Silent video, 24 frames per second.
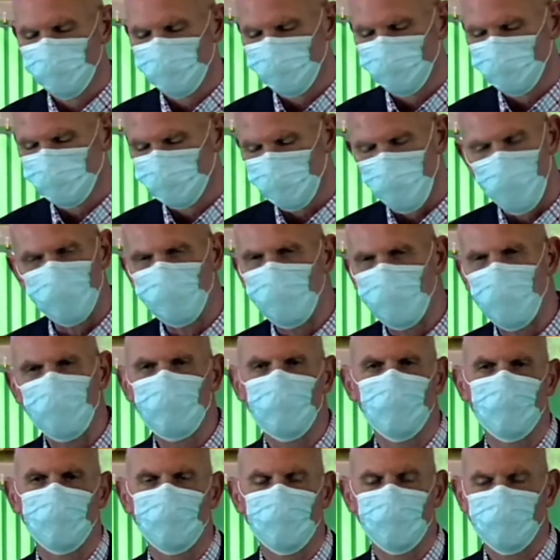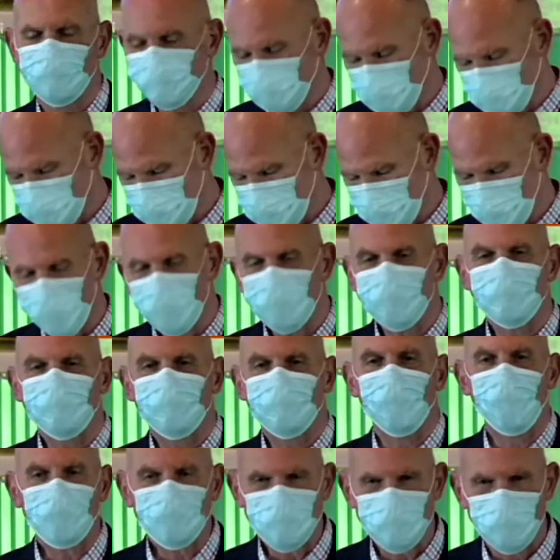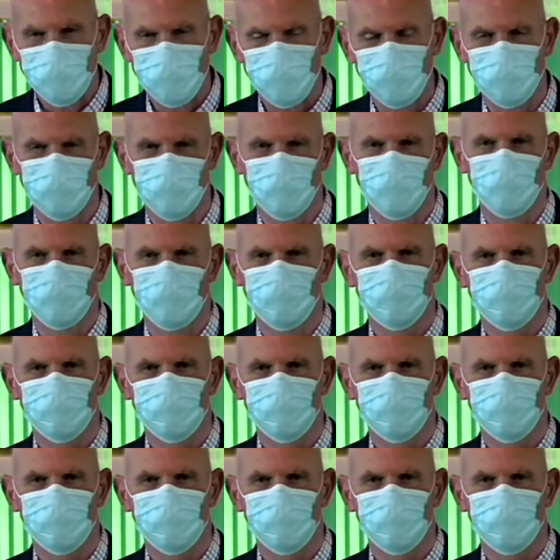primarily, it's what he's not telling us.